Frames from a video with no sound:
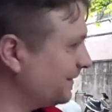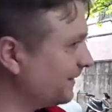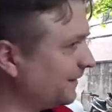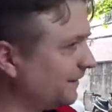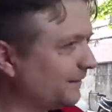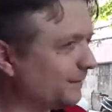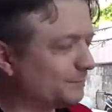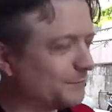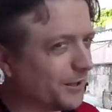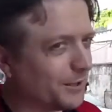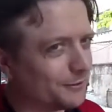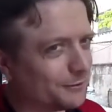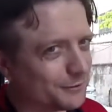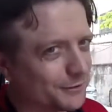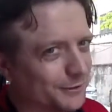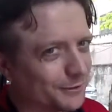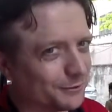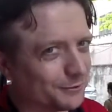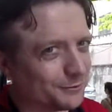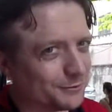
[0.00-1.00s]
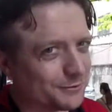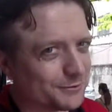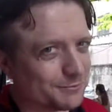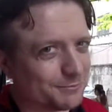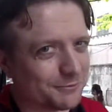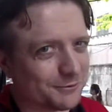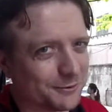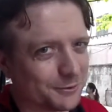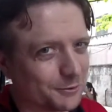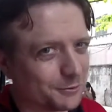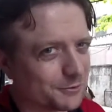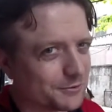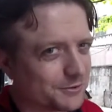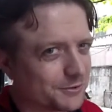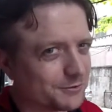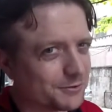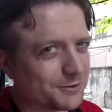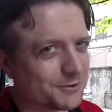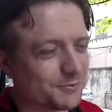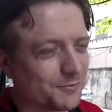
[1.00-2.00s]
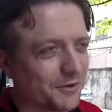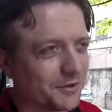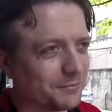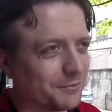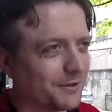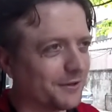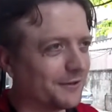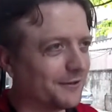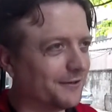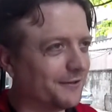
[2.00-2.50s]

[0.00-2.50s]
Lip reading: And I'm not looking at those pretty girls that just walk by.